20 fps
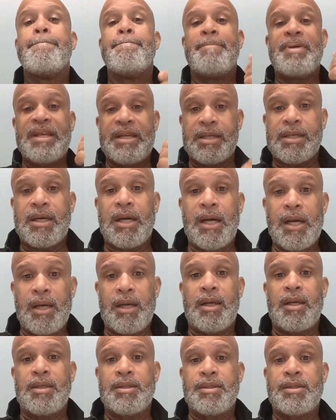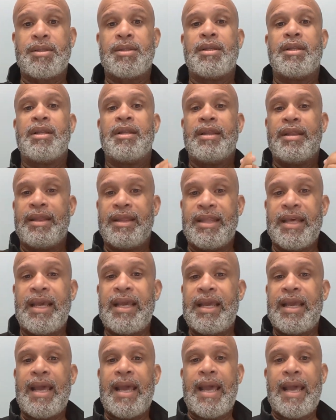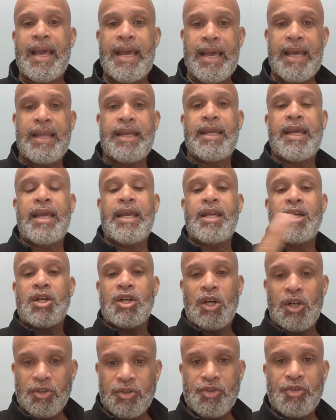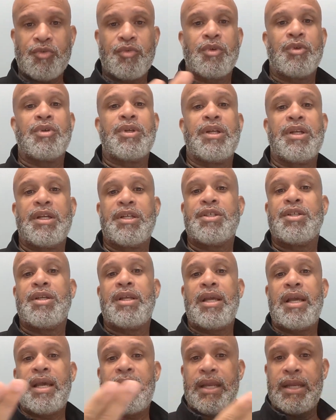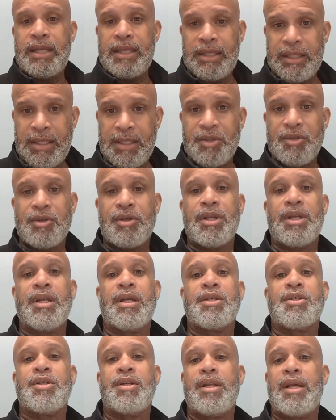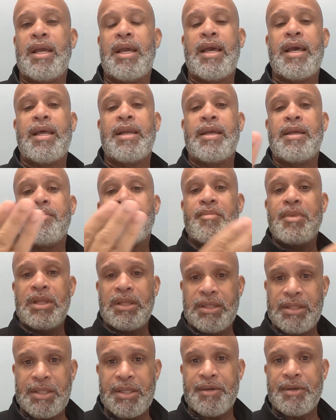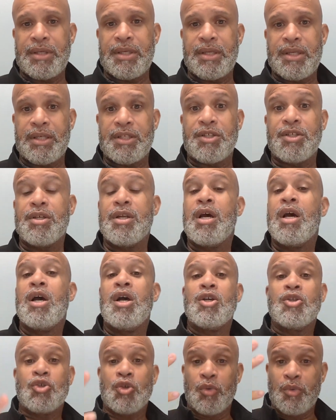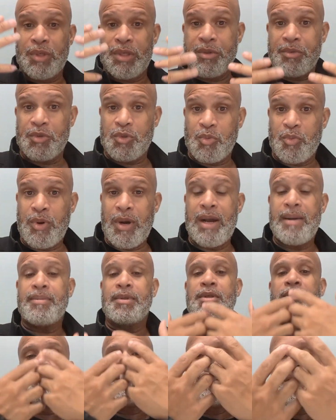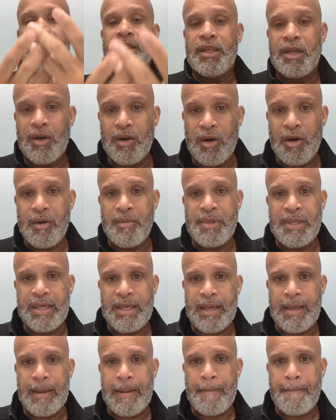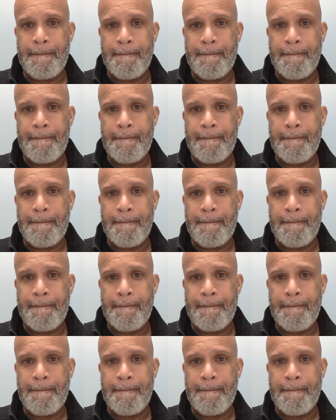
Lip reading: Because they had a cultural connection, they had a legal connection, they had a military connection. So when there was a problem, their army came.